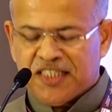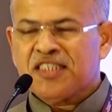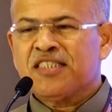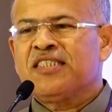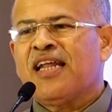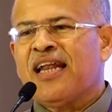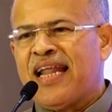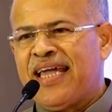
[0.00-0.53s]

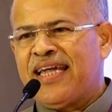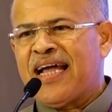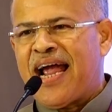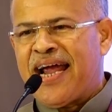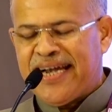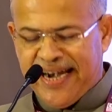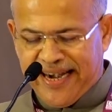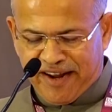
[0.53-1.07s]
which
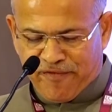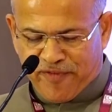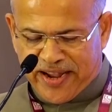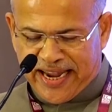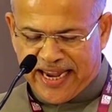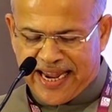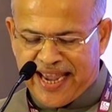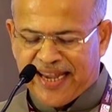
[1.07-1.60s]
is like
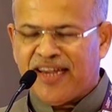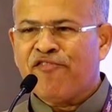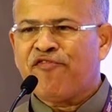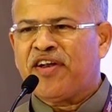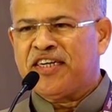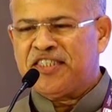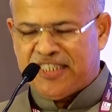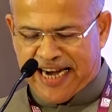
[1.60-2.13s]

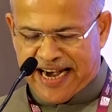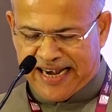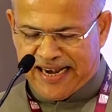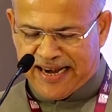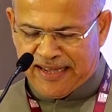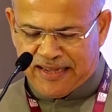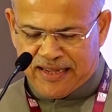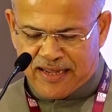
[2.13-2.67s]
identifying a
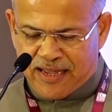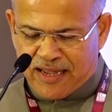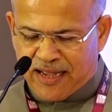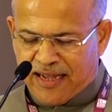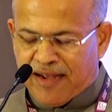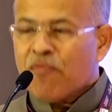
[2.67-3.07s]
gifted child.